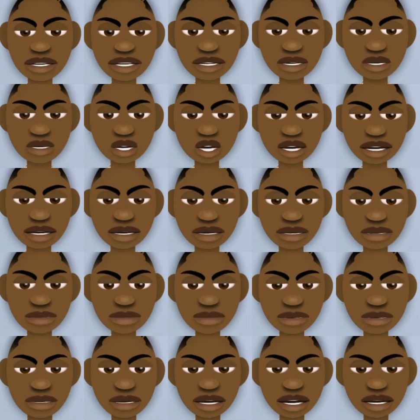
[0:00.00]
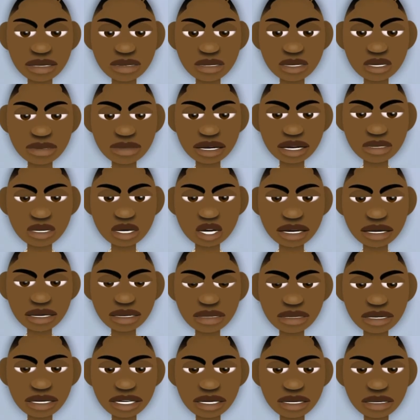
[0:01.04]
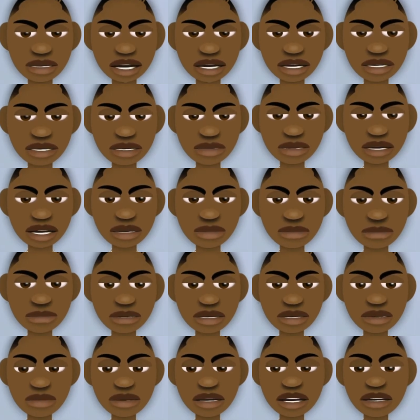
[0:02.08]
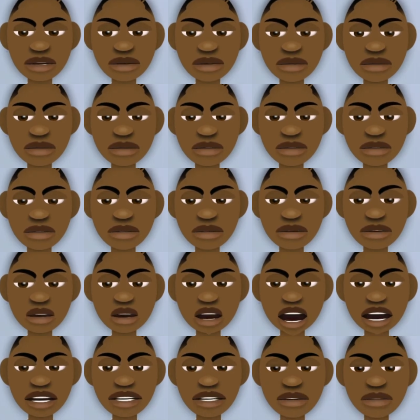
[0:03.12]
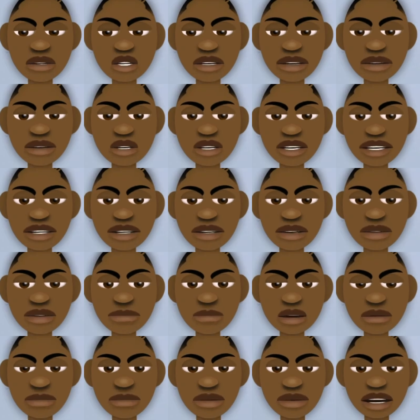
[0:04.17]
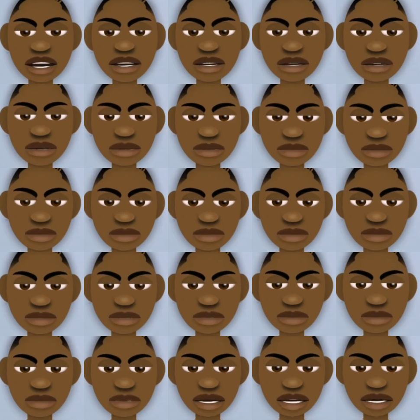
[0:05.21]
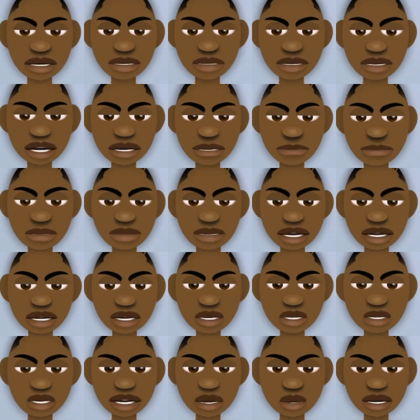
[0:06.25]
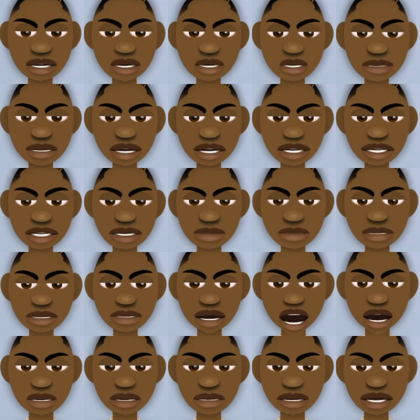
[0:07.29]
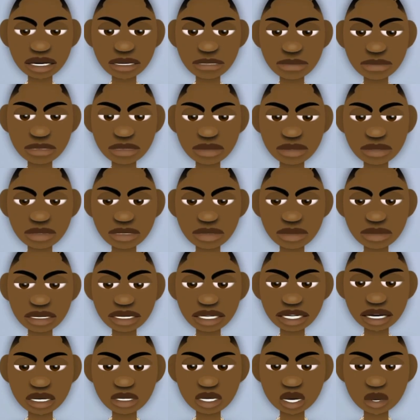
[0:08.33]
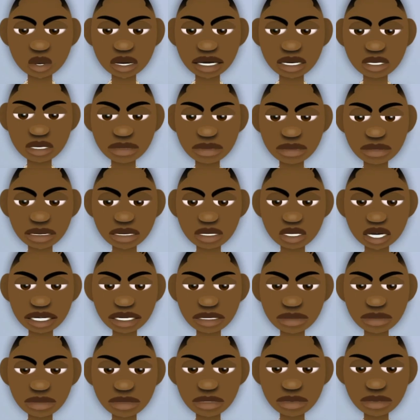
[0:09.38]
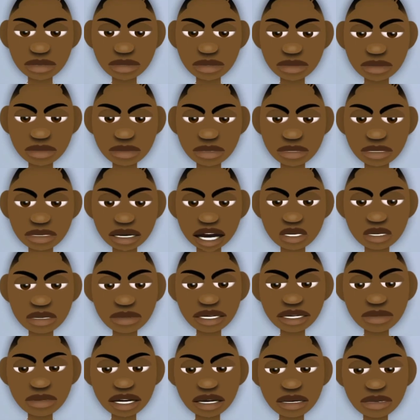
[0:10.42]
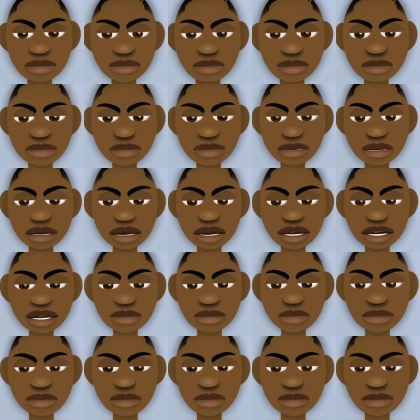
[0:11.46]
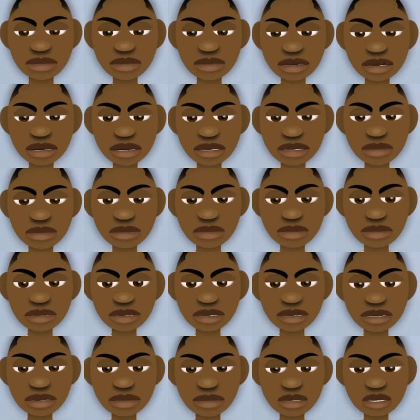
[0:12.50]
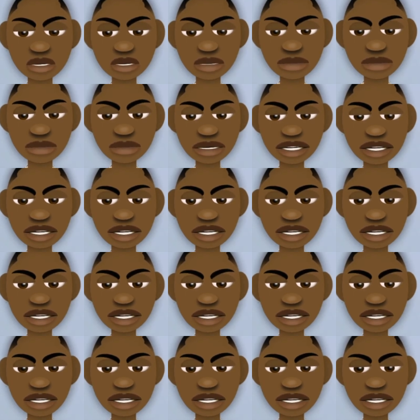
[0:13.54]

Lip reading: his job. I could tell you that. I stand behind him on that. Far as his case, though, Blab, where I'm from and how I was raised, we don't speak on another man's situation. It just ain't how, that ain't how it play out around here,